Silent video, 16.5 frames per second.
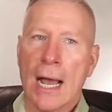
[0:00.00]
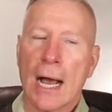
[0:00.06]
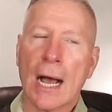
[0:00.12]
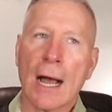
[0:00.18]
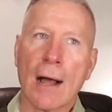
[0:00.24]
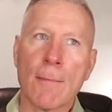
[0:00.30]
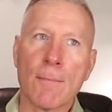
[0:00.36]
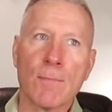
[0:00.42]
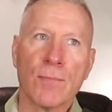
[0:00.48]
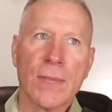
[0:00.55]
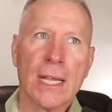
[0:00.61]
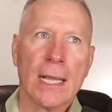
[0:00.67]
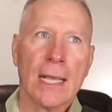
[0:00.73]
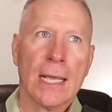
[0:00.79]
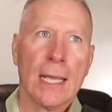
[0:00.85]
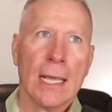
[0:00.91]

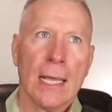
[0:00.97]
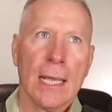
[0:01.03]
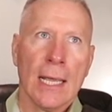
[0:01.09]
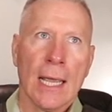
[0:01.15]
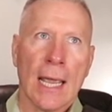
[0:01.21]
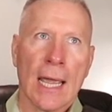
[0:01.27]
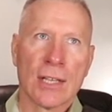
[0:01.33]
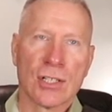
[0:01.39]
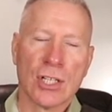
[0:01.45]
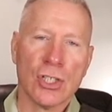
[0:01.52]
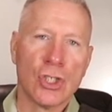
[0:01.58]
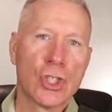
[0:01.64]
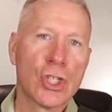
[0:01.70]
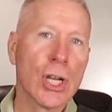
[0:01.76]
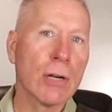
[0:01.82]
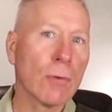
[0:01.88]
As a
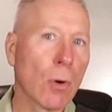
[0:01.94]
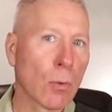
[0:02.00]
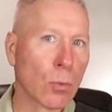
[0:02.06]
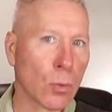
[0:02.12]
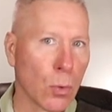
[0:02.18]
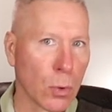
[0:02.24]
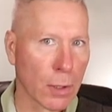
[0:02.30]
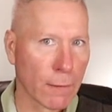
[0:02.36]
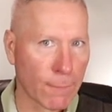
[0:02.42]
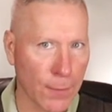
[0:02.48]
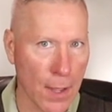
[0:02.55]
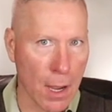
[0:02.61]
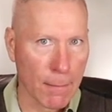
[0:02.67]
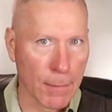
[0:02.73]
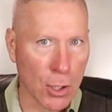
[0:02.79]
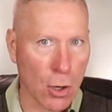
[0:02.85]
general rule of
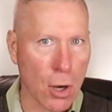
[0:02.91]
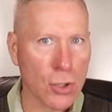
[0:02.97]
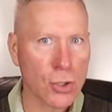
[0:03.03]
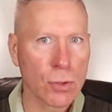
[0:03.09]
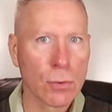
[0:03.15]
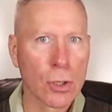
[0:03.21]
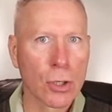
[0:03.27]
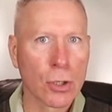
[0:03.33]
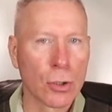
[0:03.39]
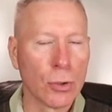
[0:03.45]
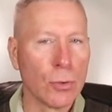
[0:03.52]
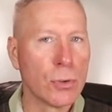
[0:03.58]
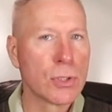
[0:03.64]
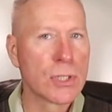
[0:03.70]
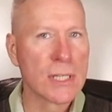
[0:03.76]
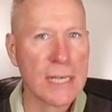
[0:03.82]
thumb, it also
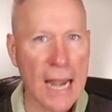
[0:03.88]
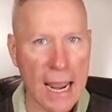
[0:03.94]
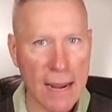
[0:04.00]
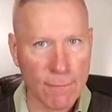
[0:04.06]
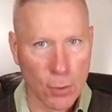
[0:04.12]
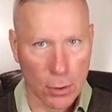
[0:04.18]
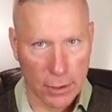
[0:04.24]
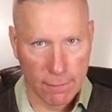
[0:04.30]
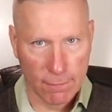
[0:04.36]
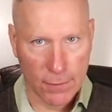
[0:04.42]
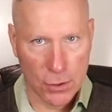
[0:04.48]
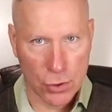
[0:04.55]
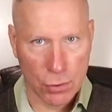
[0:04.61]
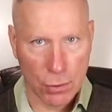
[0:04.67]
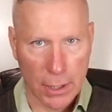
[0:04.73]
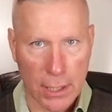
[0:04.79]
includes naval
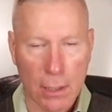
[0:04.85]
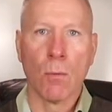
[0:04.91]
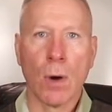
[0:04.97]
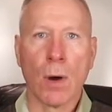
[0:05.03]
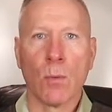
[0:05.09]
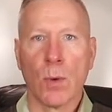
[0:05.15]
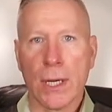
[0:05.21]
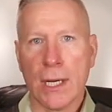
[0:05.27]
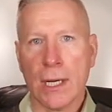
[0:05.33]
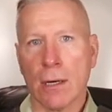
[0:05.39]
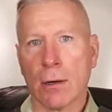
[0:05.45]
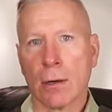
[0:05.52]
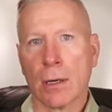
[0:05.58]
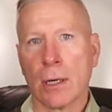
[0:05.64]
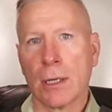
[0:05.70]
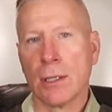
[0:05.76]
infantry, what we
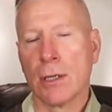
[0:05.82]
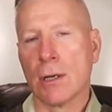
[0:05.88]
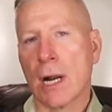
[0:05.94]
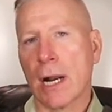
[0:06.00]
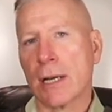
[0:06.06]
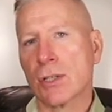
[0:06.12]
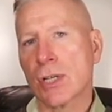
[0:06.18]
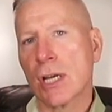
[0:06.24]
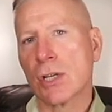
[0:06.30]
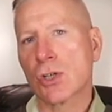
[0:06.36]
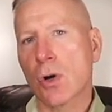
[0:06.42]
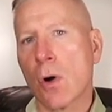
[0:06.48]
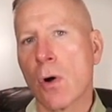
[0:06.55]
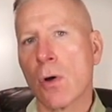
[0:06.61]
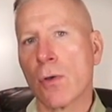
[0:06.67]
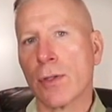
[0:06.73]
here in the United States
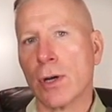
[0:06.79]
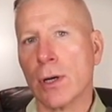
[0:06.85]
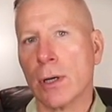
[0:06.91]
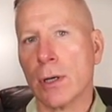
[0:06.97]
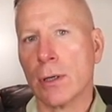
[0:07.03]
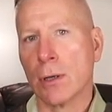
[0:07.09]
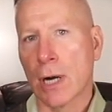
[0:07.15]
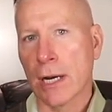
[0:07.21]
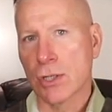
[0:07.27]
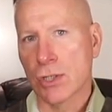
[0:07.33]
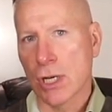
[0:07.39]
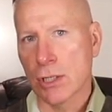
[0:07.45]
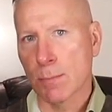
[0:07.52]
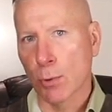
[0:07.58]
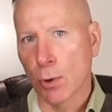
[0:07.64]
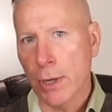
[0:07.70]
call the United
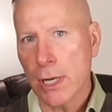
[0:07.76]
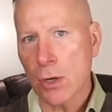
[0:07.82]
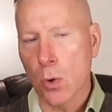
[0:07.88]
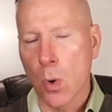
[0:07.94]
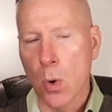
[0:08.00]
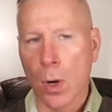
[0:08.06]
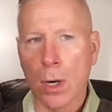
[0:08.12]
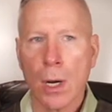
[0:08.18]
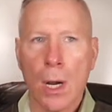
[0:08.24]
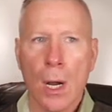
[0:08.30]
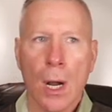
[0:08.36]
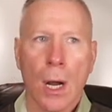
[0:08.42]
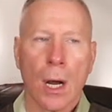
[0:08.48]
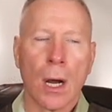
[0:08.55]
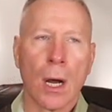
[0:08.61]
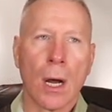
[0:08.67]
States Marine Corps,
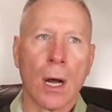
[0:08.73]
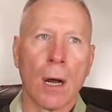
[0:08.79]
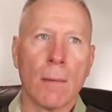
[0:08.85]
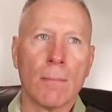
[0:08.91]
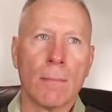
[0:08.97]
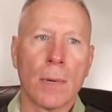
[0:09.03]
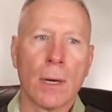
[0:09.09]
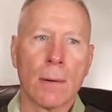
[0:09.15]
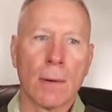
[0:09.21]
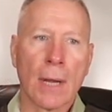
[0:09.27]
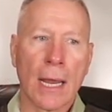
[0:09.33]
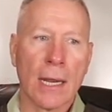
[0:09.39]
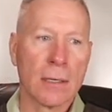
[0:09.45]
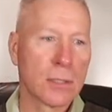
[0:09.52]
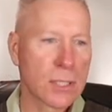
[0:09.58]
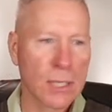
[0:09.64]

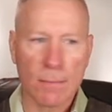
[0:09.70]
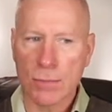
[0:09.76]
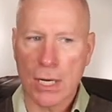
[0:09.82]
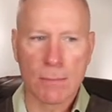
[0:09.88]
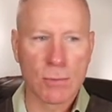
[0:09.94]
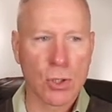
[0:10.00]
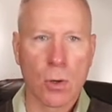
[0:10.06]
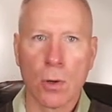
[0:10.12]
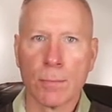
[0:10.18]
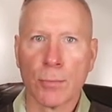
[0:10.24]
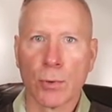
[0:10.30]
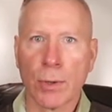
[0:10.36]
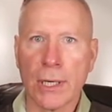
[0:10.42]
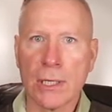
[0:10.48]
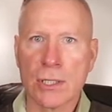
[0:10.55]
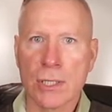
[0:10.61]
and sometimes called
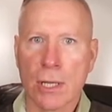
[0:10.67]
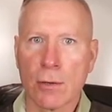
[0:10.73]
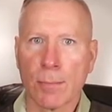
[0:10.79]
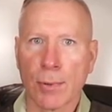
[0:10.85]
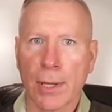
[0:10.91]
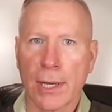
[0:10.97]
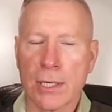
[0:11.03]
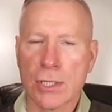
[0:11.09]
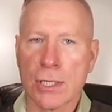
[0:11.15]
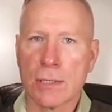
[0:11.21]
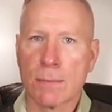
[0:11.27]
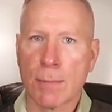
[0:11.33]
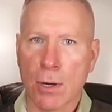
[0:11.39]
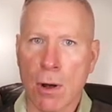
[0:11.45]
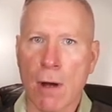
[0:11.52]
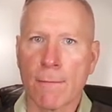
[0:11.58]
Marines other places,
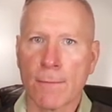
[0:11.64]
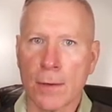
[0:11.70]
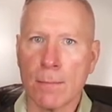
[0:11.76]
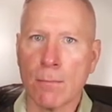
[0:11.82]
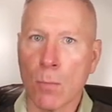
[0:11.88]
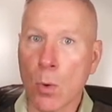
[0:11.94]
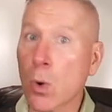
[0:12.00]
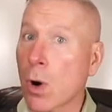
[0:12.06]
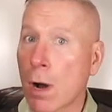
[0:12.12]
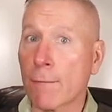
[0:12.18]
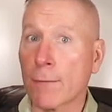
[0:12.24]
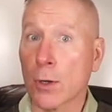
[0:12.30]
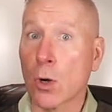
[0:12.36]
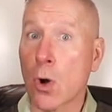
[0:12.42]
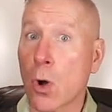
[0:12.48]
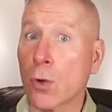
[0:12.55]
but often more
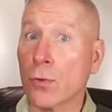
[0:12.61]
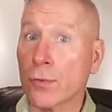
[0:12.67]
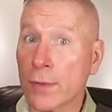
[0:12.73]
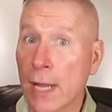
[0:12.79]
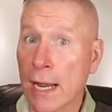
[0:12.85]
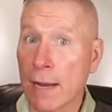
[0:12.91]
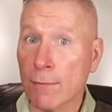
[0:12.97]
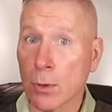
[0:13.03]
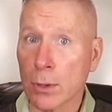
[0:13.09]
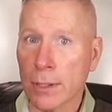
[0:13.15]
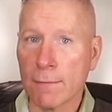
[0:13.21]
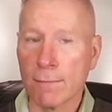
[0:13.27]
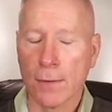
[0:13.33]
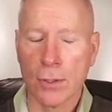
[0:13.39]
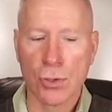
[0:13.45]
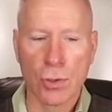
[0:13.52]
often called naval
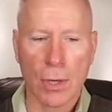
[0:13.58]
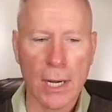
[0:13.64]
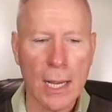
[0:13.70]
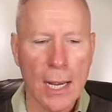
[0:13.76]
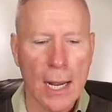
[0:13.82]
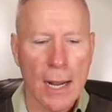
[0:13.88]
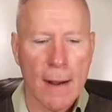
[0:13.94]
infantry.